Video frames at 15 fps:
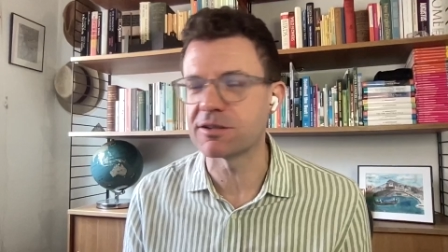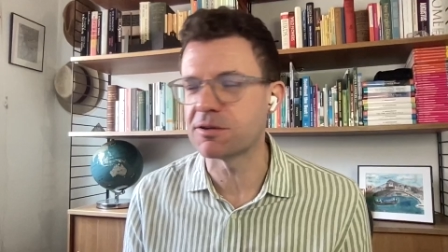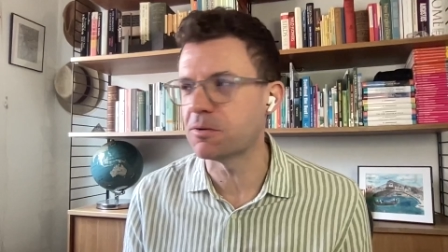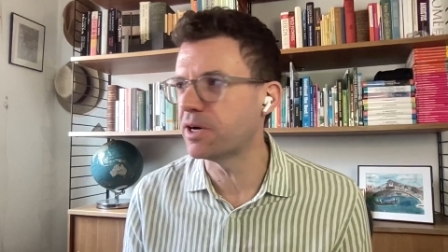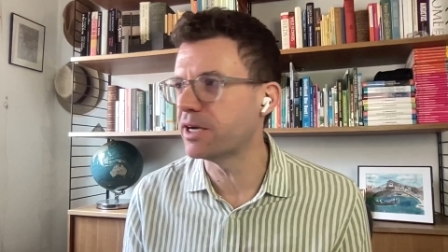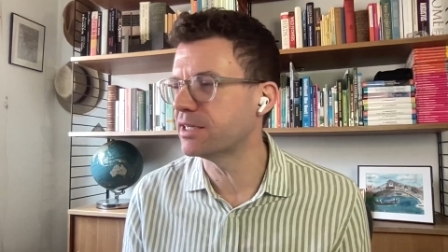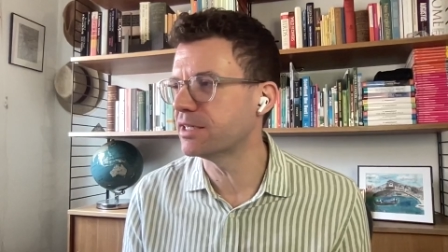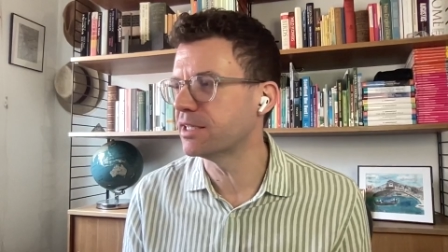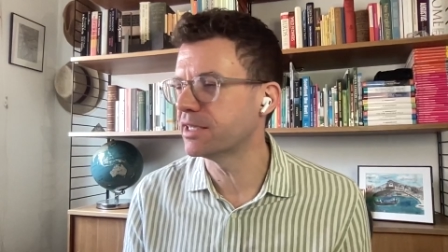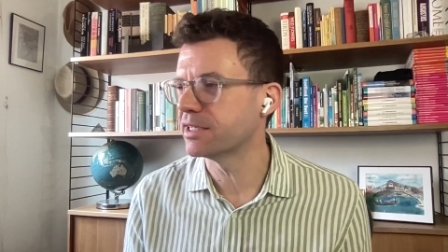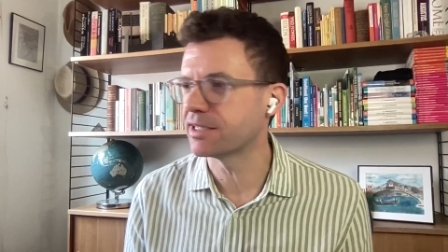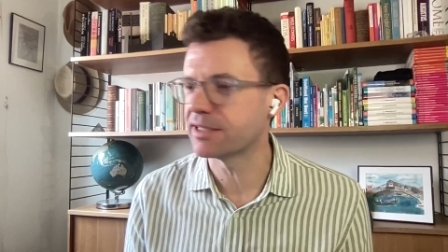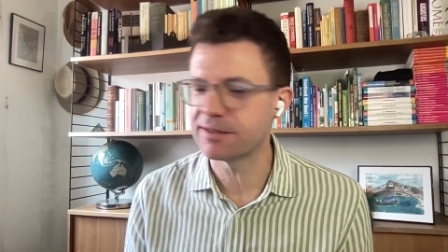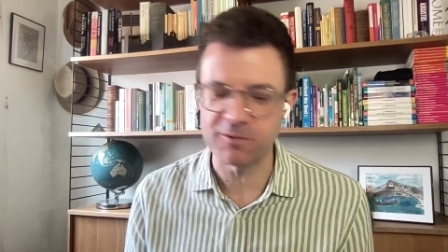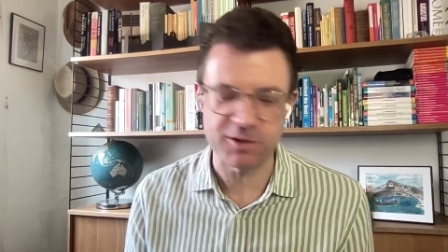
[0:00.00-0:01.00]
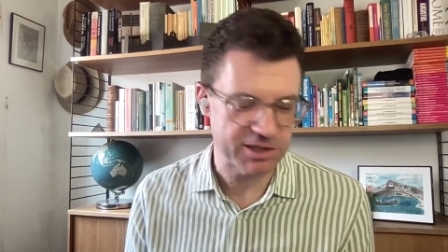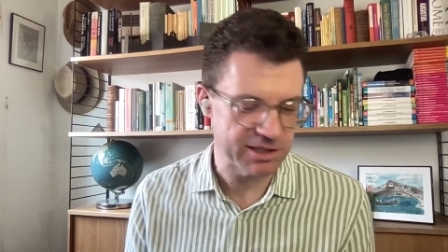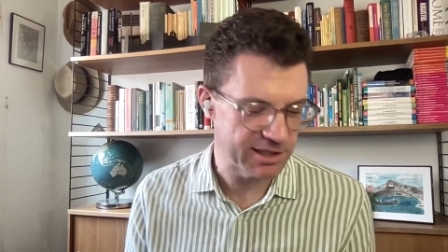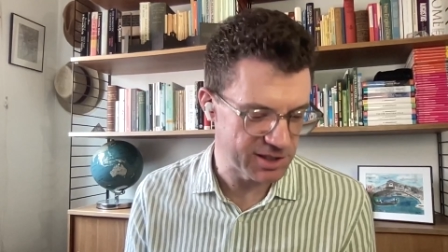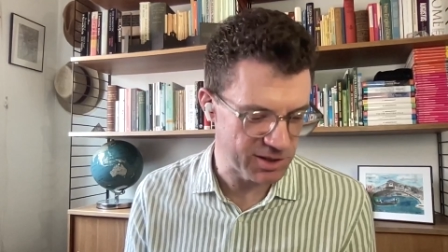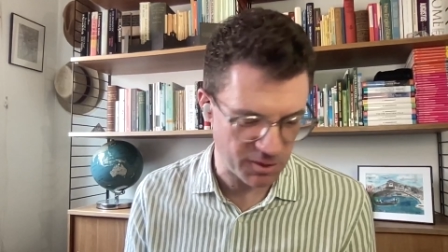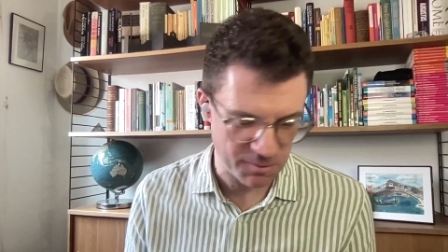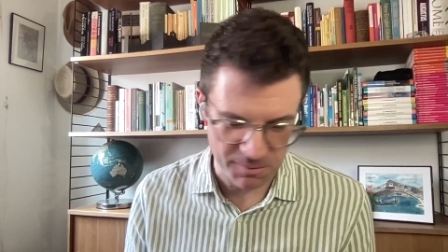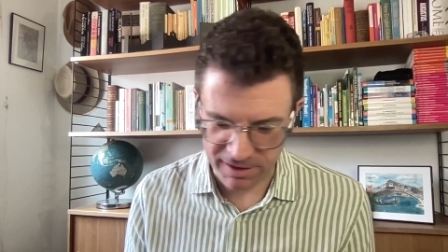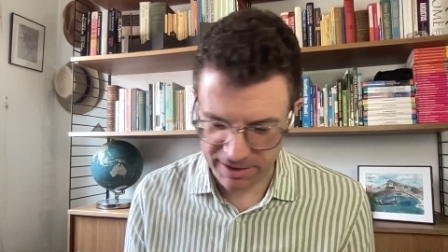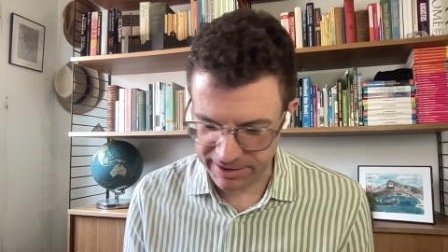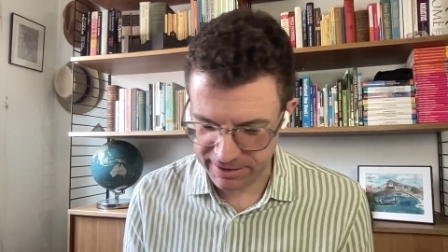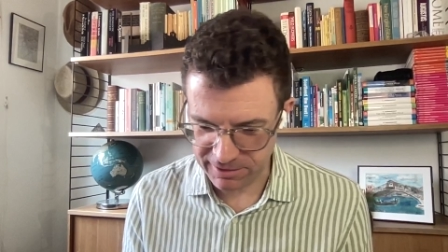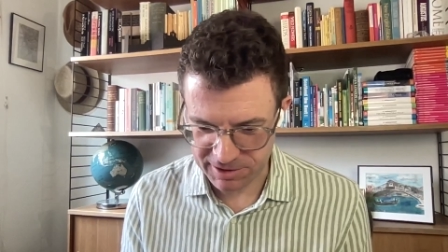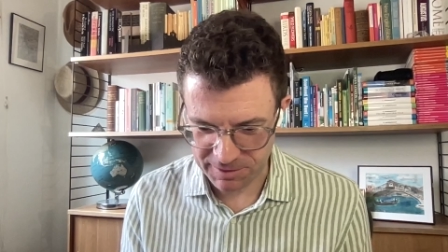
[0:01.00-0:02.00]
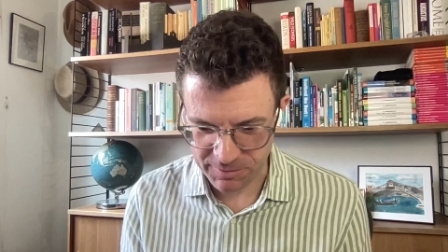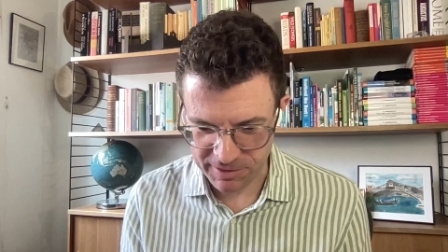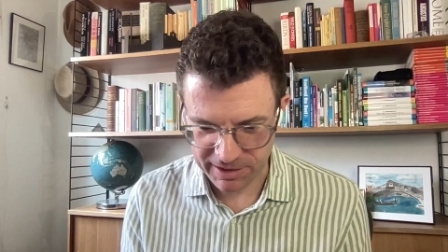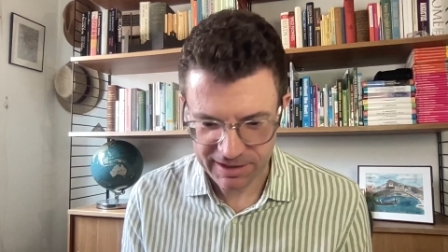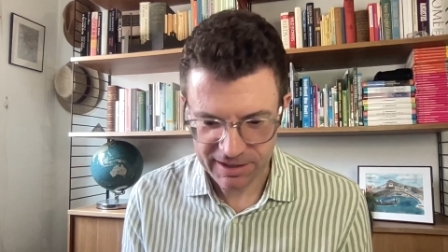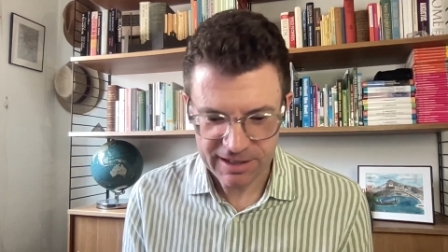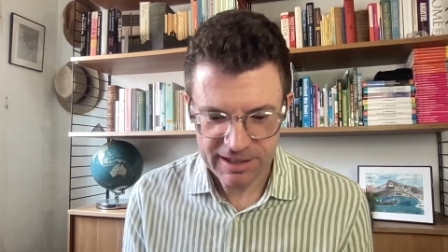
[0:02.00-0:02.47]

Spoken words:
quite like watching the stock market or something,